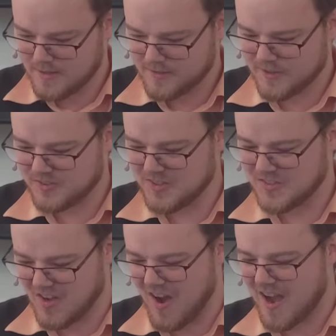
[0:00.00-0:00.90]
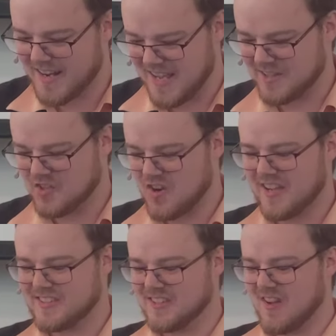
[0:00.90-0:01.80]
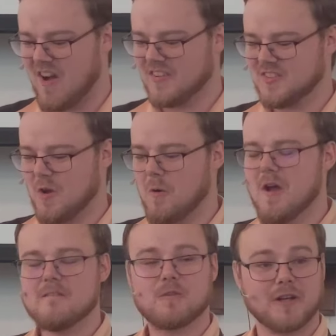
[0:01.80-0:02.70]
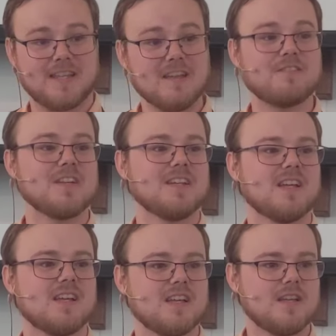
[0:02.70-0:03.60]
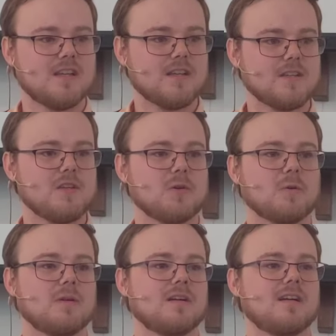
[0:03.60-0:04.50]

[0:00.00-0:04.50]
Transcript: just as God and Christ has also forgiven you.